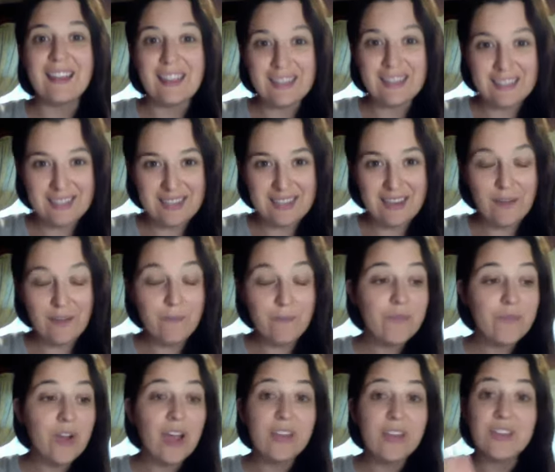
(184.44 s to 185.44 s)
see.
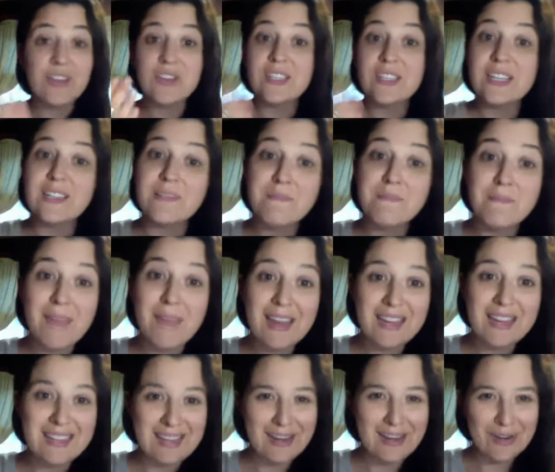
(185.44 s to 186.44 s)
For others, there's
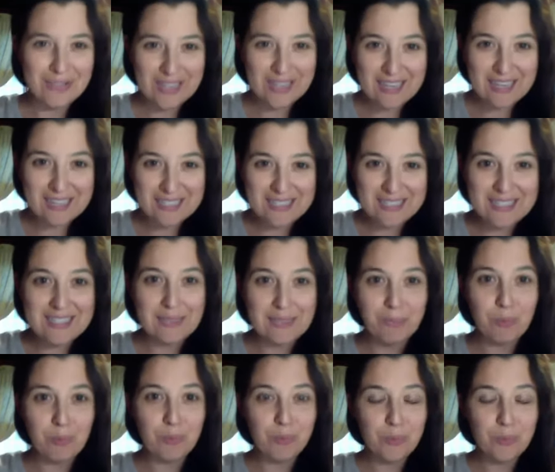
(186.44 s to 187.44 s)
many layers and it's
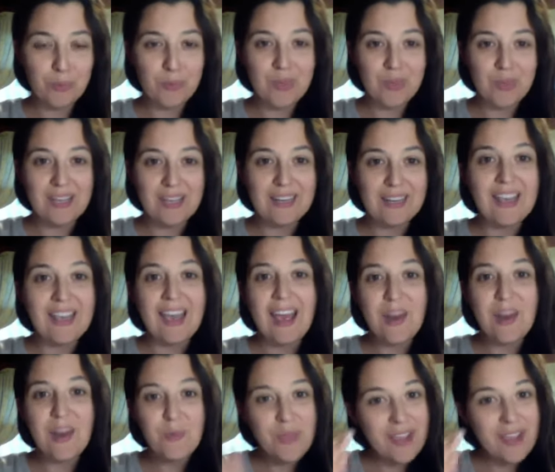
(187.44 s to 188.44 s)
deeper rooted
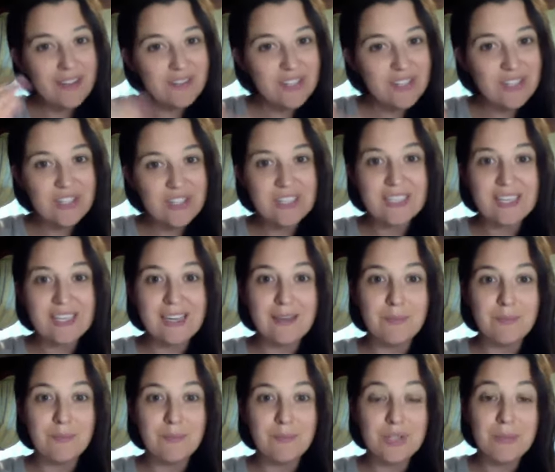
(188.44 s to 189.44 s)
and we have to just
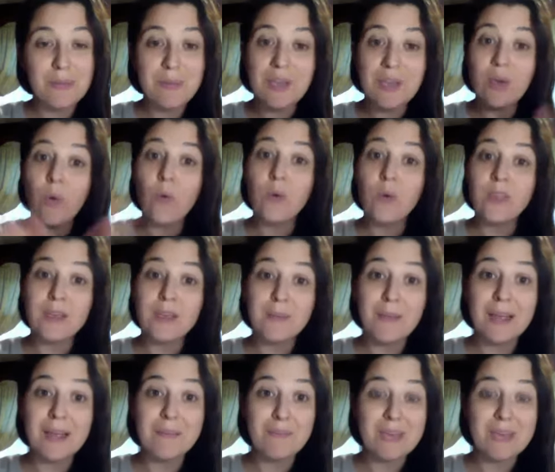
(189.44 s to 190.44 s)
keep chipping, or there
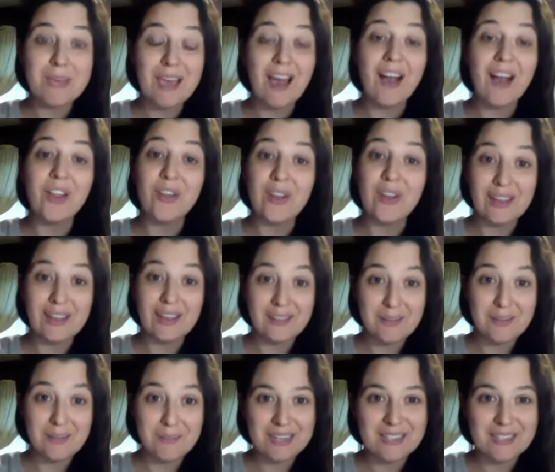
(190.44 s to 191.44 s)
might be other
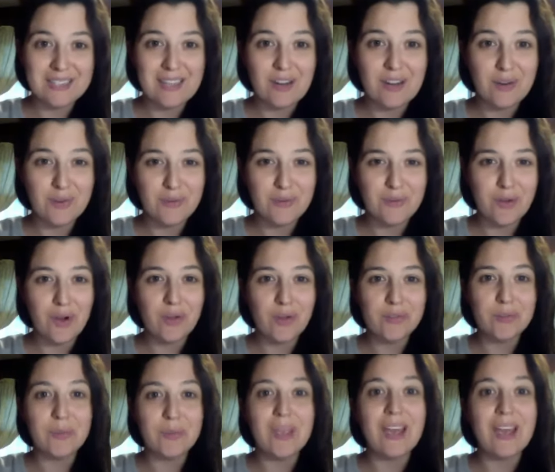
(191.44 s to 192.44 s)
elements that are involved
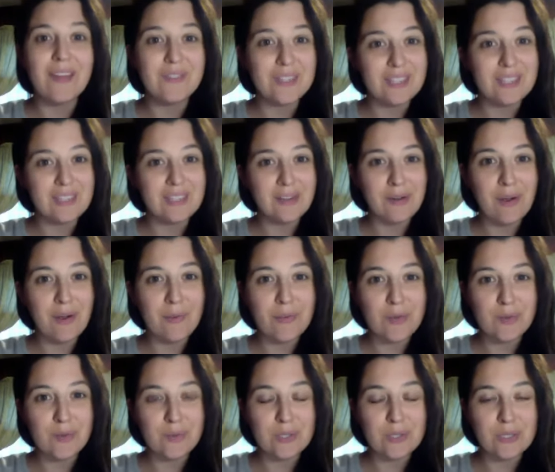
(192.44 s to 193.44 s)
and we have to clear out
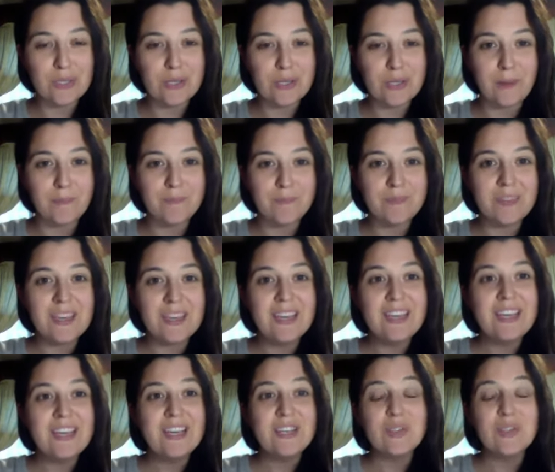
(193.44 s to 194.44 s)
those too.
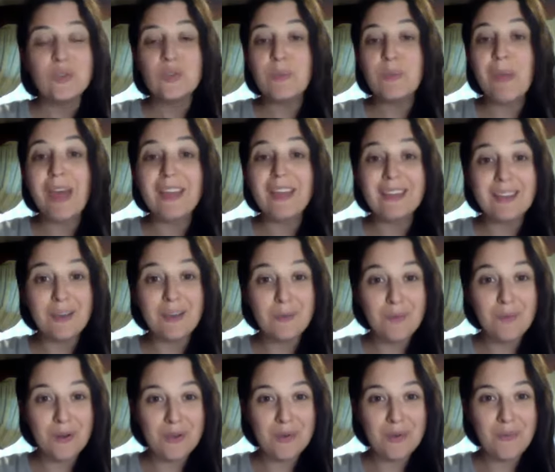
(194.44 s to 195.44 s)
So depending on
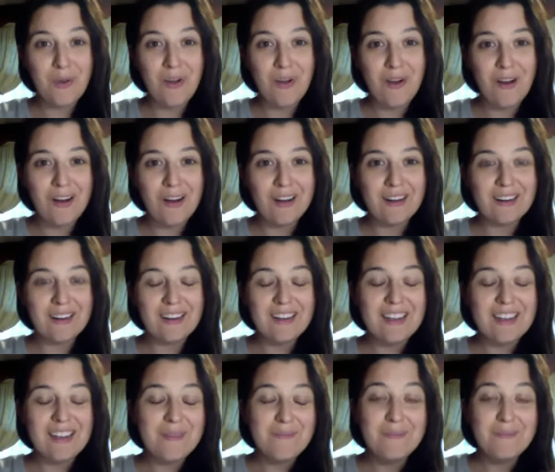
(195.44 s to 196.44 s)
where you are,
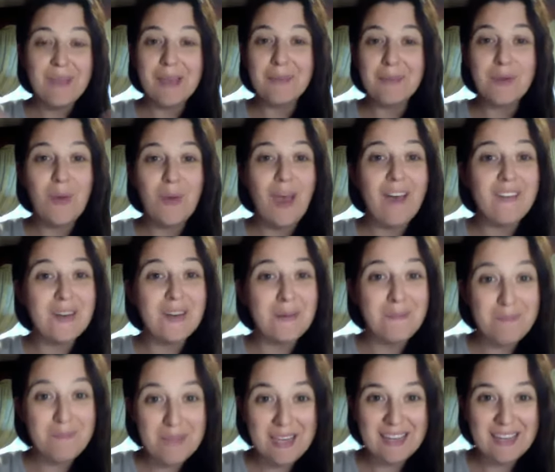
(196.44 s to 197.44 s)
maybe you have an
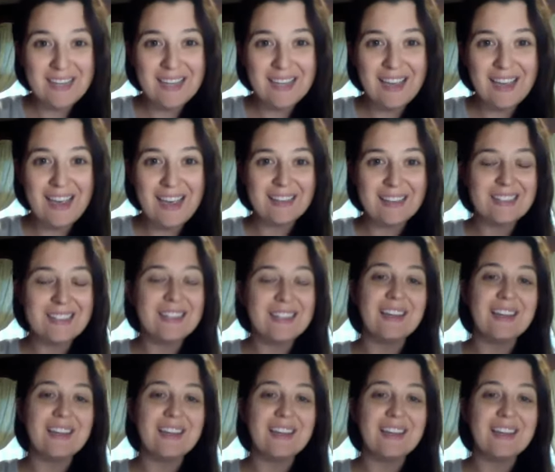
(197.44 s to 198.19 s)
immediate,